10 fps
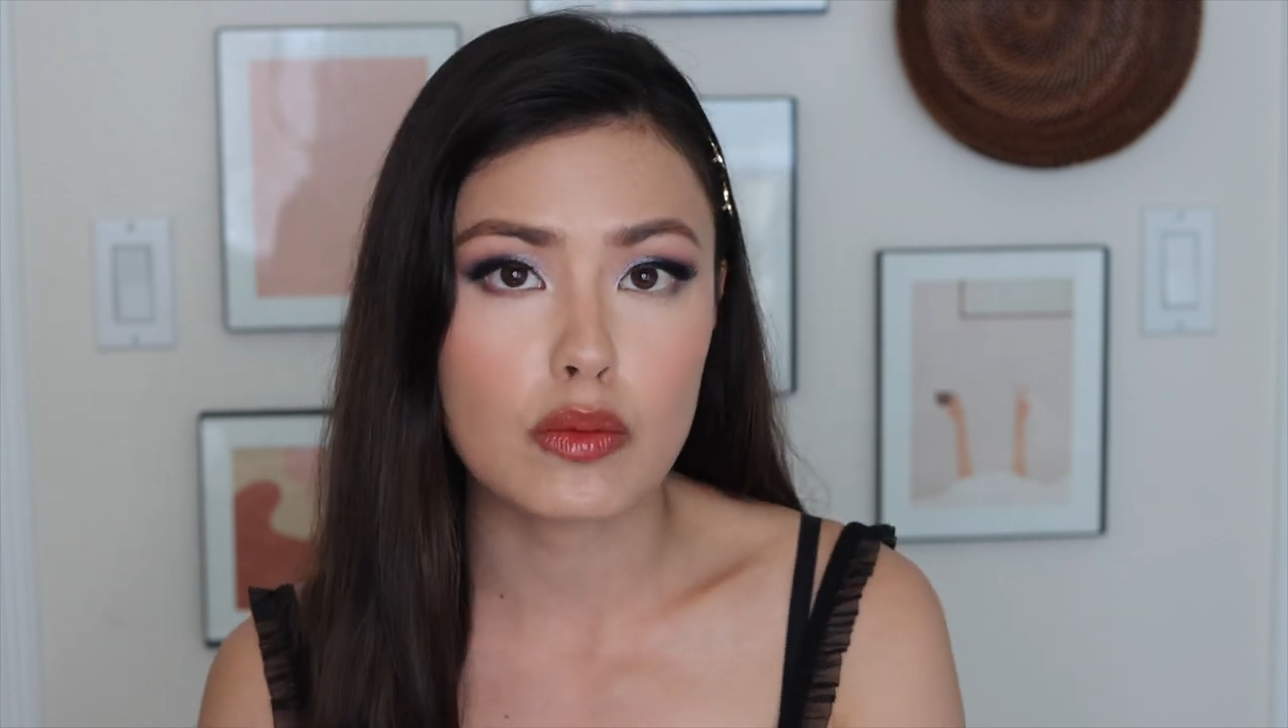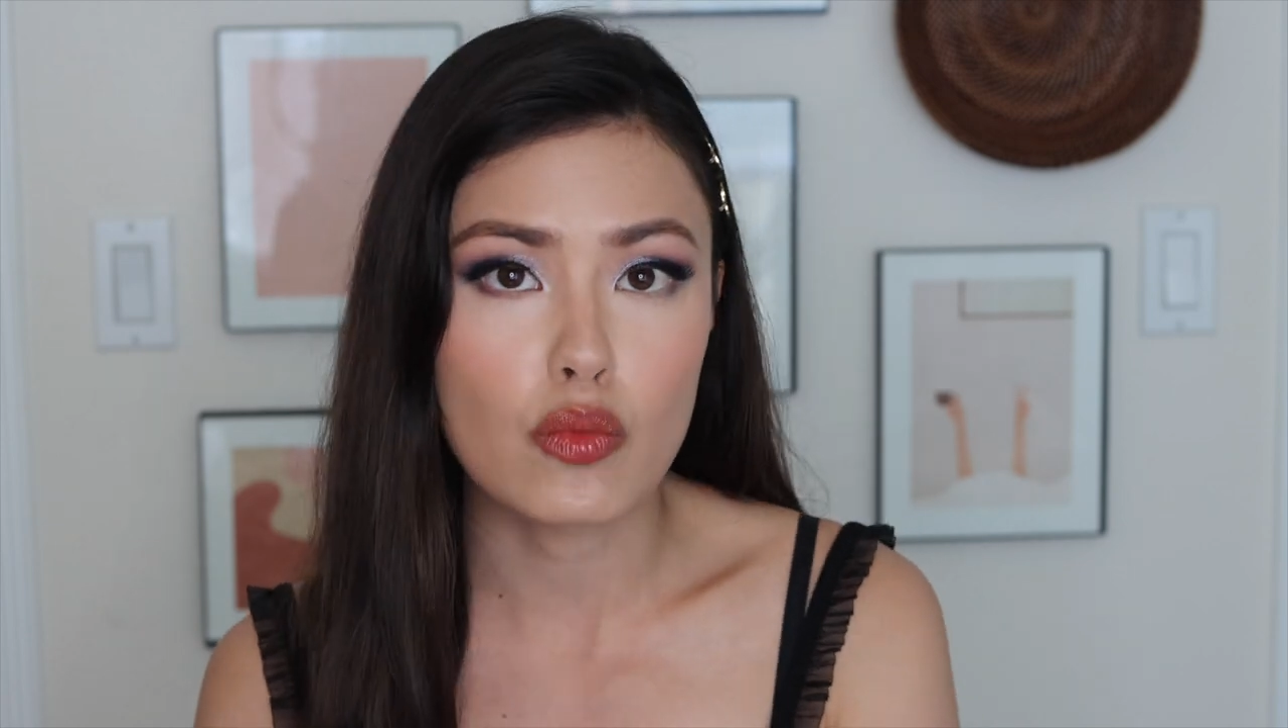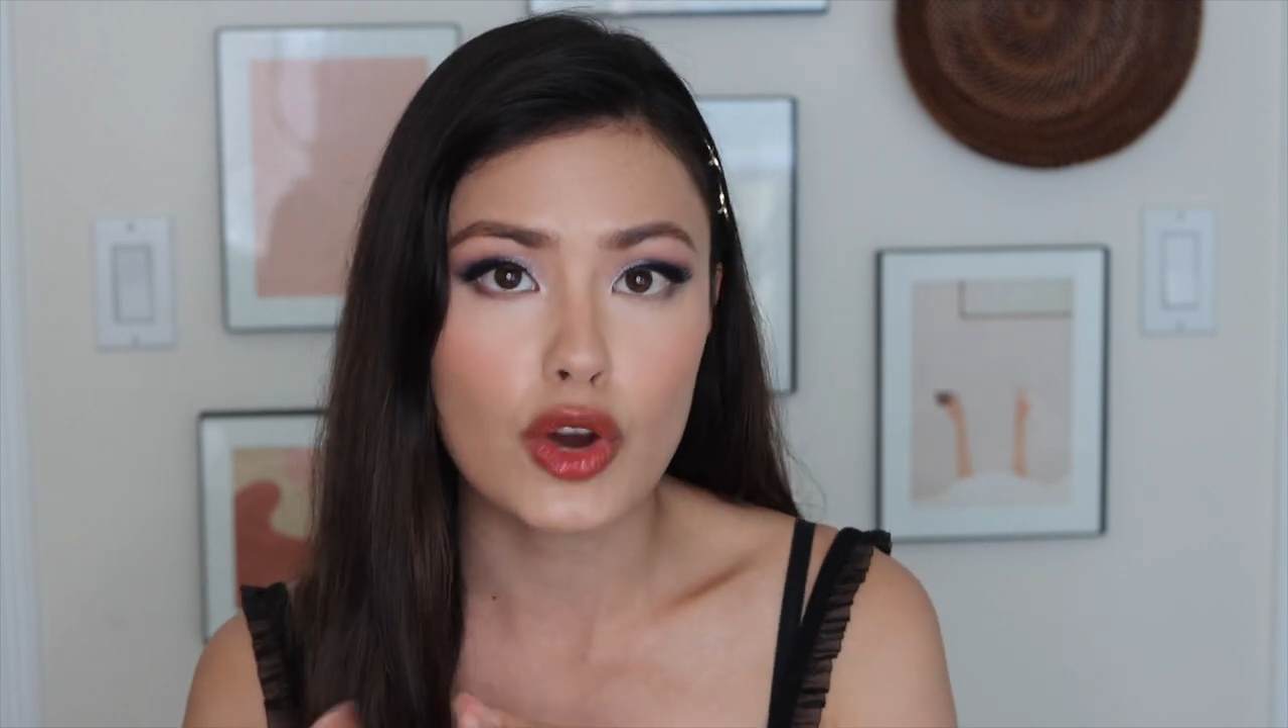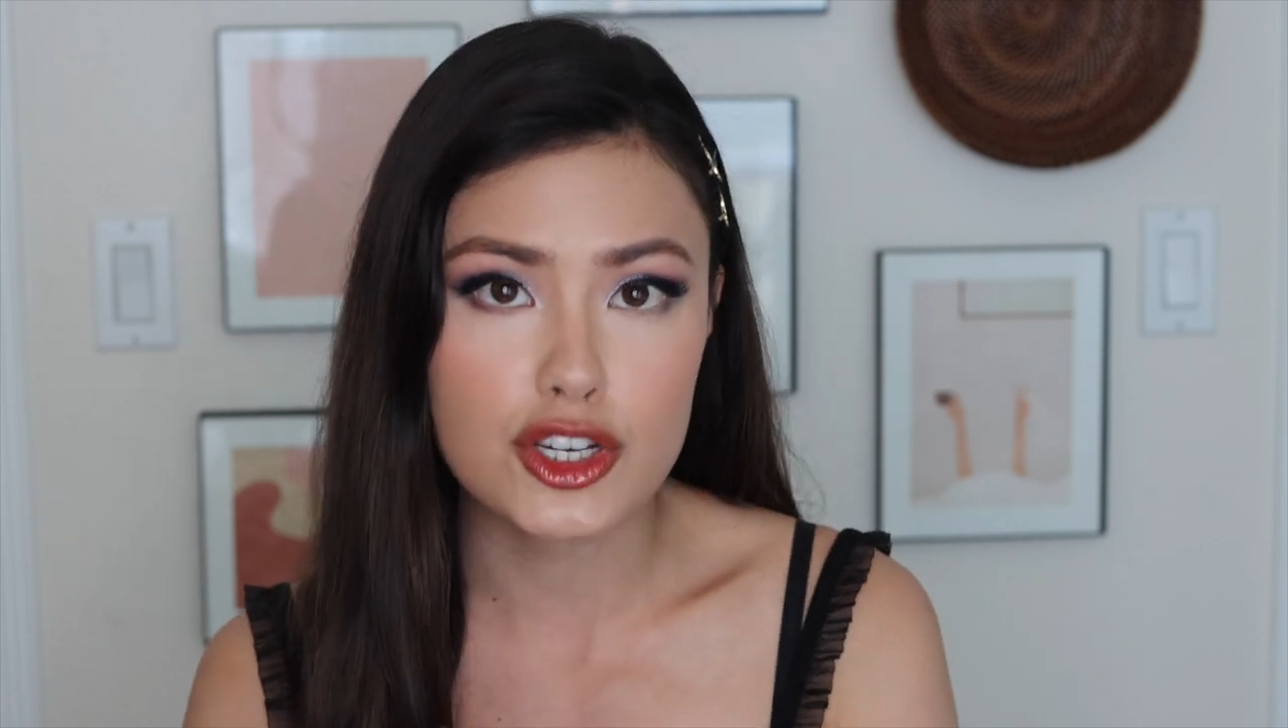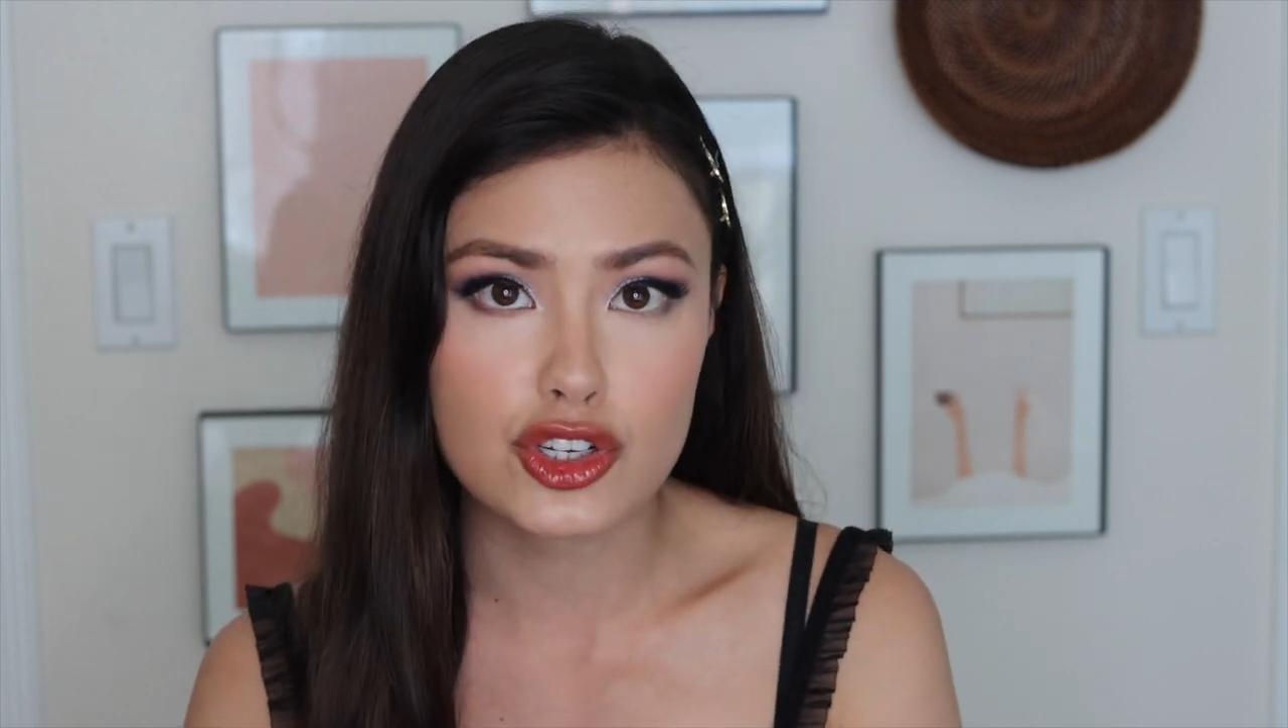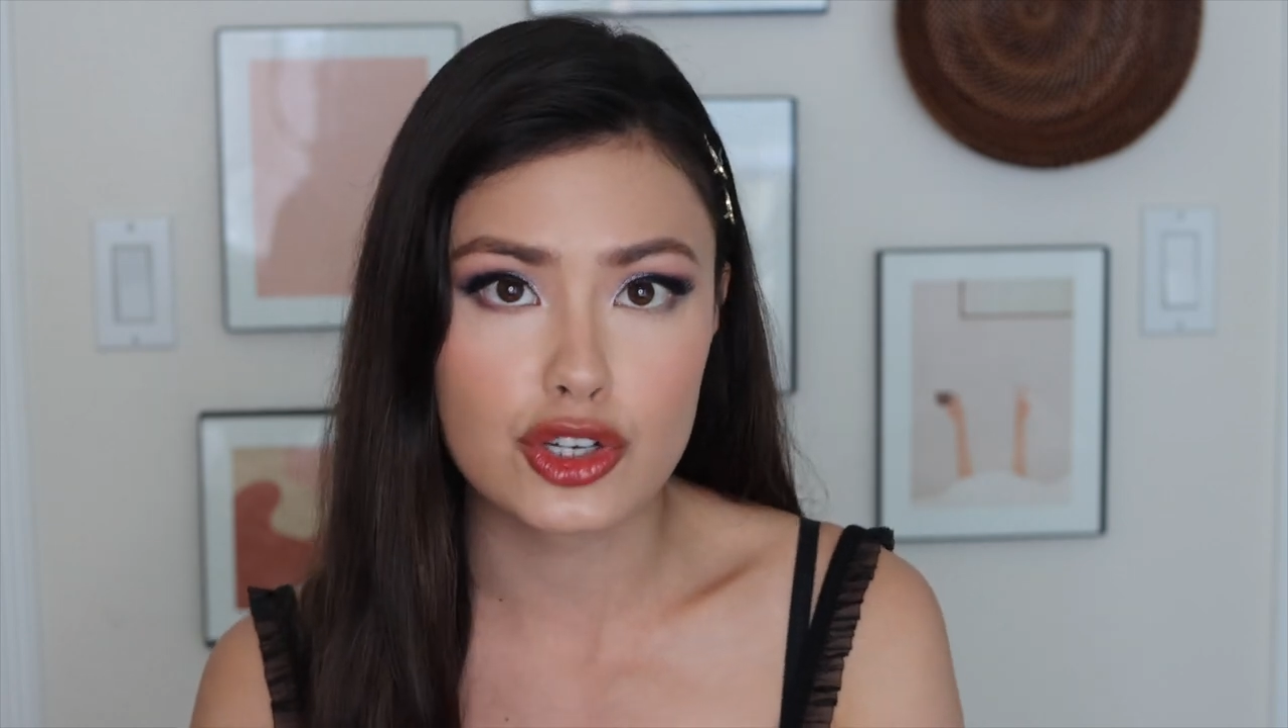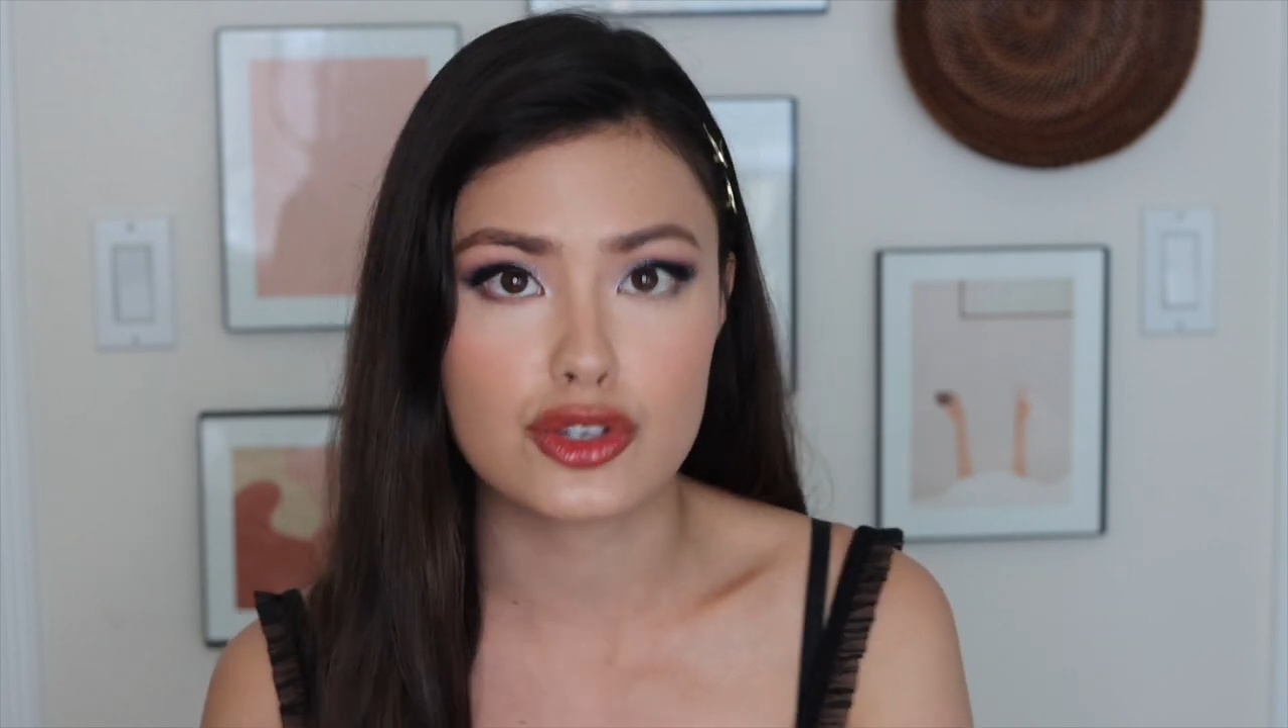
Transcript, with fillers: moisture